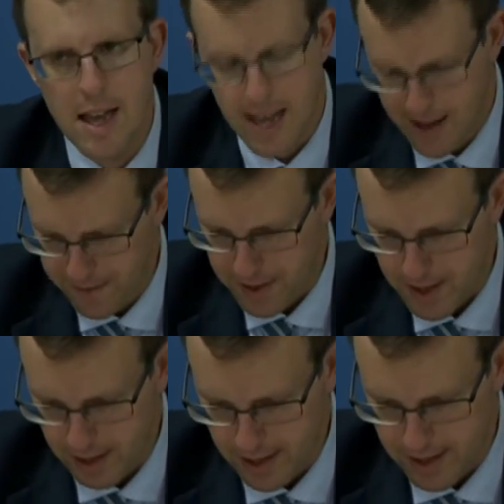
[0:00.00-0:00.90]
and
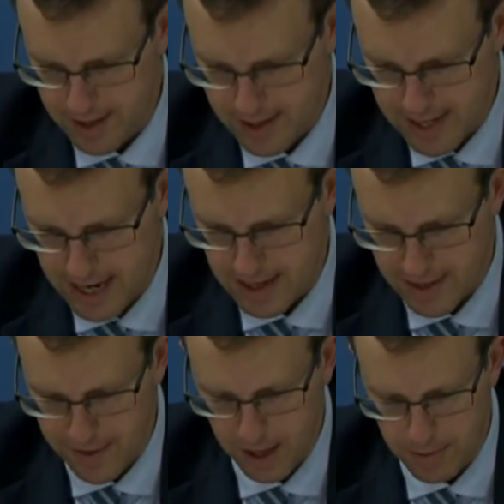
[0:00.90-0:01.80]
facilitate
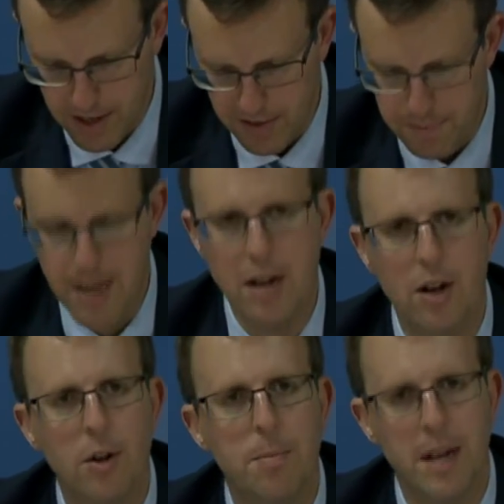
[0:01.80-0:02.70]
development of peer
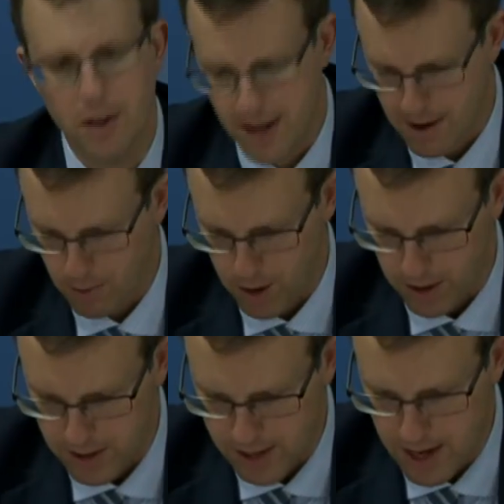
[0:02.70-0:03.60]
to peer
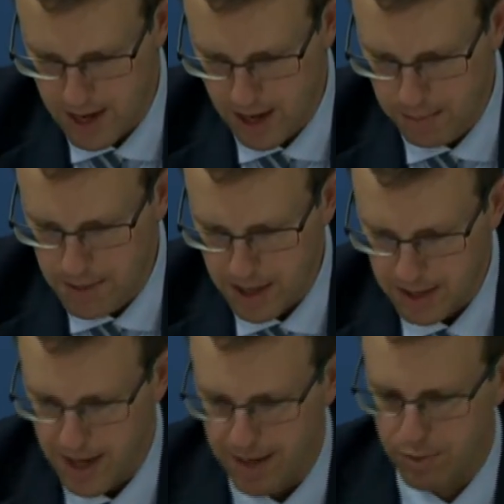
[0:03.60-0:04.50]
networks among
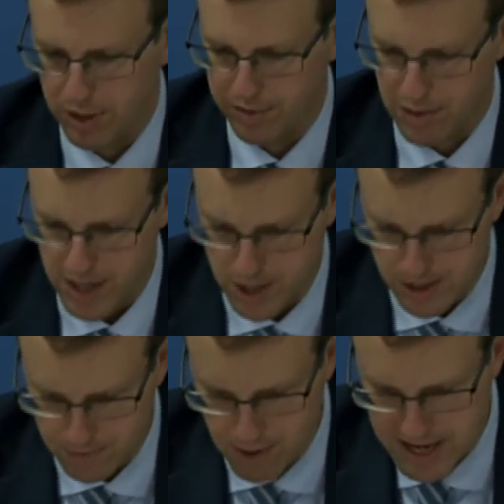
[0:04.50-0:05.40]

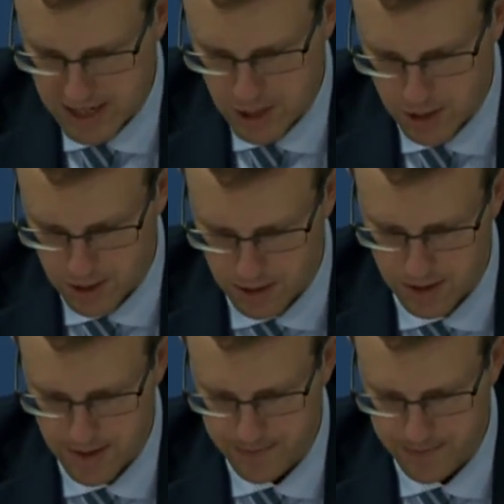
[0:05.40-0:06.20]
nonproliferation practitioners.